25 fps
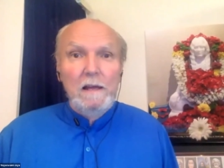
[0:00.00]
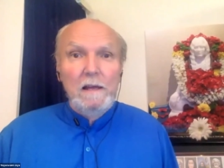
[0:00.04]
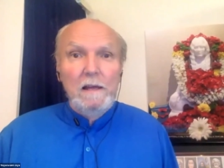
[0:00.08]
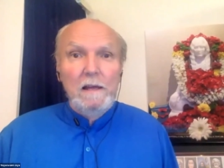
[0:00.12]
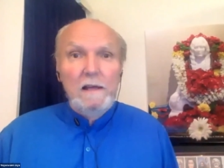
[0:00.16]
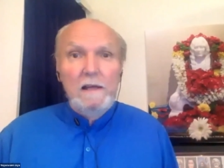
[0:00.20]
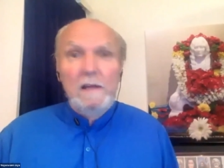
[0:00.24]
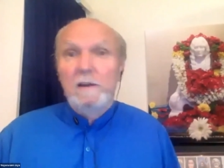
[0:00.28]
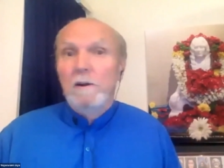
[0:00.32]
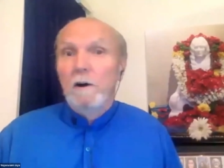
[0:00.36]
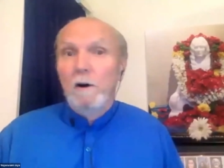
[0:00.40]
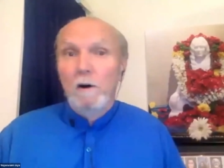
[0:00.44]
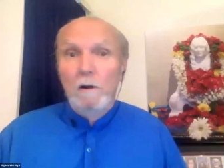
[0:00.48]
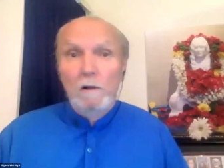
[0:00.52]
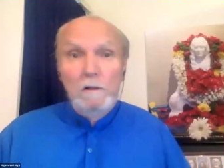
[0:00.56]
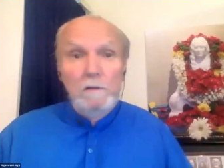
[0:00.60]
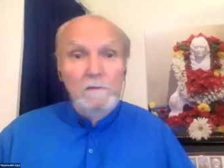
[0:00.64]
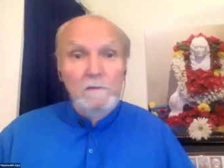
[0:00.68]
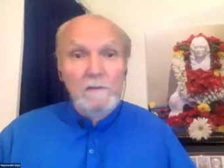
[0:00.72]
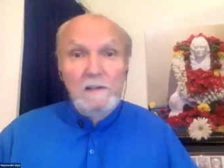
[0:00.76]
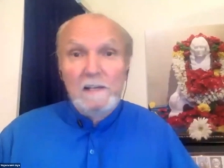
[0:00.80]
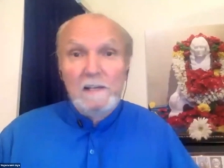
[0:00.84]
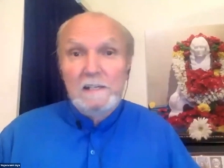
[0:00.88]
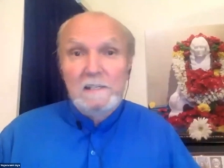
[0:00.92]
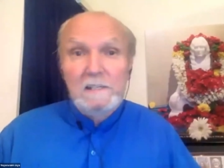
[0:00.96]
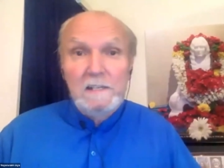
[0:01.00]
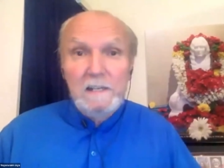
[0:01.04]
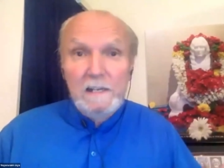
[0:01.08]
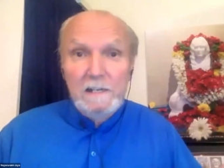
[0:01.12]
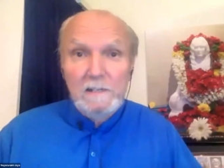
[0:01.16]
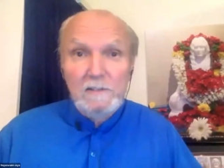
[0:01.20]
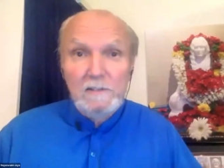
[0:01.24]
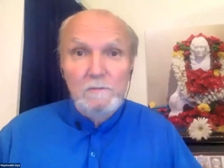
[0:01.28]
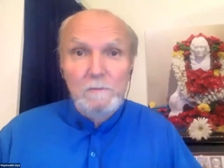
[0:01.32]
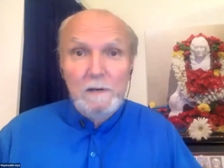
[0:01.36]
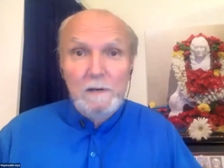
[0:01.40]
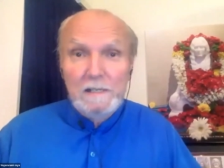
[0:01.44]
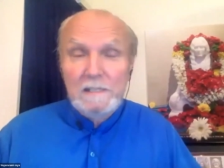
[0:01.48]
In all of these things,
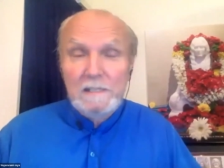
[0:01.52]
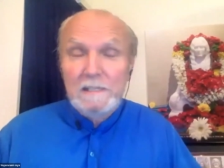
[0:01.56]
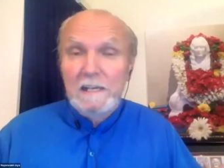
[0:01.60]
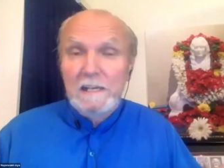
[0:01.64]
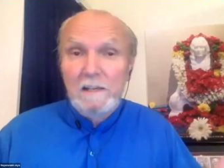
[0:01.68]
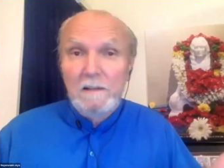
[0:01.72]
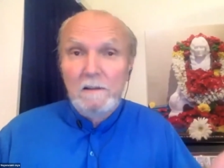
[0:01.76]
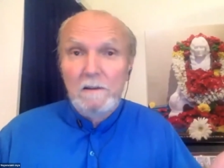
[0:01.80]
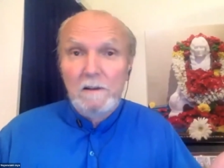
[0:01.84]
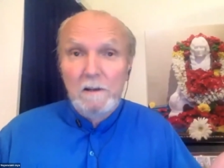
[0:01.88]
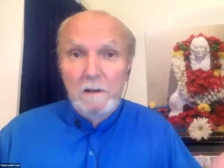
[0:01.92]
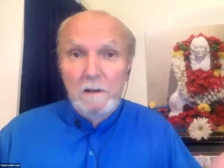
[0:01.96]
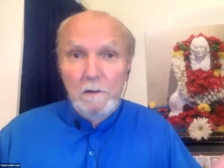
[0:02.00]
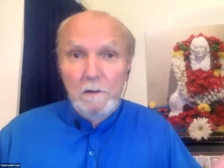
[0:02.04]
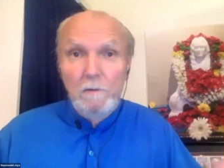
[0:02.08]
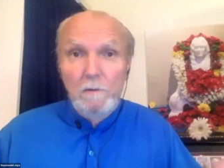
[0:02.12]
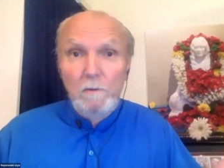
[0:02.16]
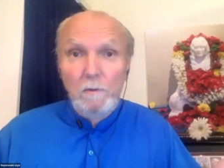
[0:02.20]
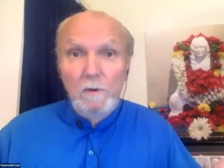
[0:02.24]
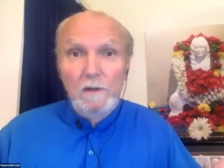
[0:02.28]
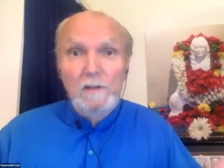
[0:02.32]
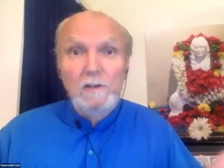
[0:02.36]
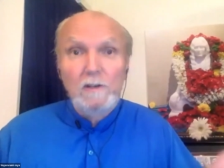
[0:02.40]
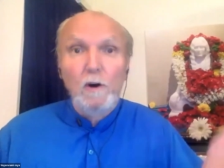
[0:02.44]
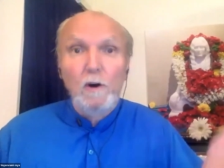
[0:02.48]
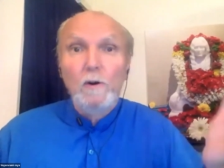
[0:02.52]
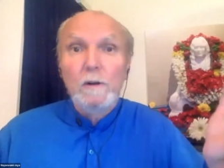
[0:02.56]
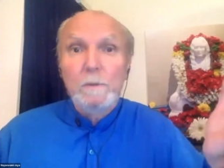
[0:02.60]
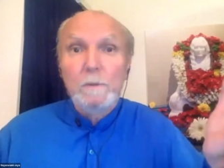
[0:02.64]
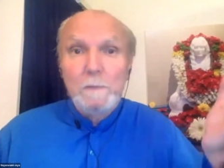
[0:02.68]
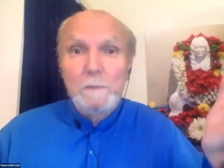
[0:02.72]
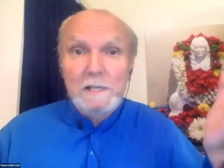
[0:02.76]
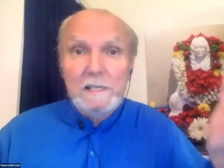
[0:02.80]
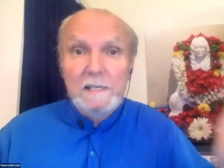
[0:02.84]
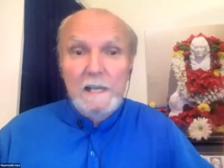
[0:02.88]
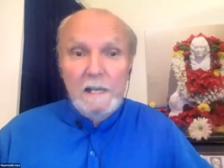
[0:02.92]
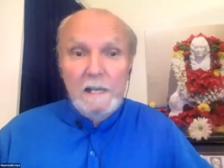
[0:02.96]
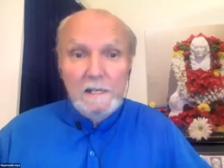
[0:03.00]
you might say another one, don't
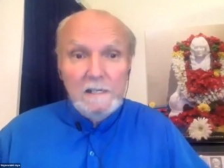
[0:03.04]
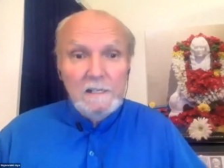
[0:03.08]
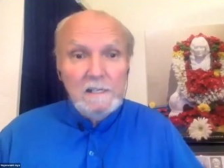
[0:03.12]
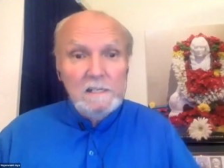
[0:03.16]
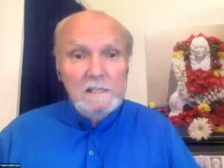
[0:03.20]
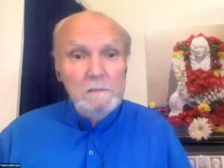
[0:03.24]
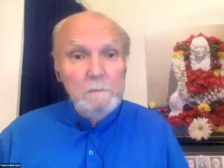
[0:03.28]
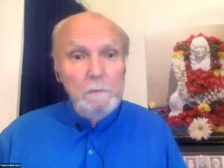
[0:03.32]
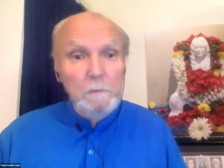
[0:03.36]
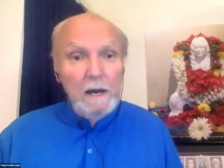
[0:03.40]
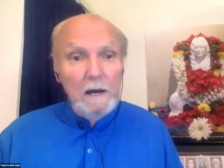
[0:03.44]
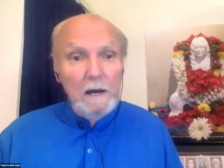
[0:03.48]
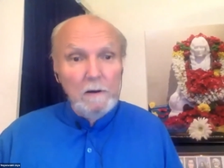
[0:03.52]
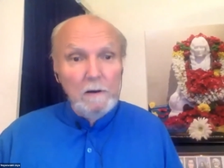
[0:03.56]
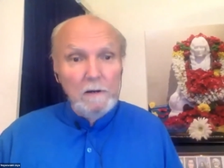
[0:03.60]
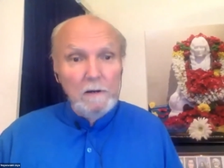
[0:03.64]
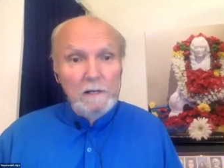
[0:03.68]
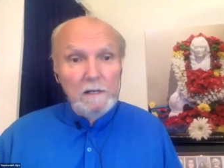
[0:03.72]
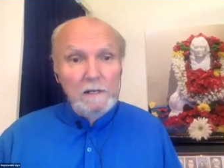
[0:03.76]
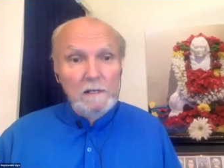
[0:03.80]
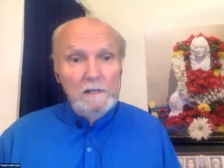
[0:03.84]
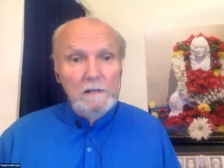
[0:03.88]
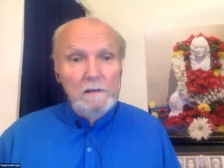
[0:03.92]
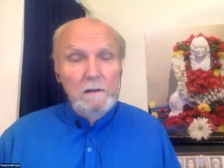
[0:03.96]
obsess about it,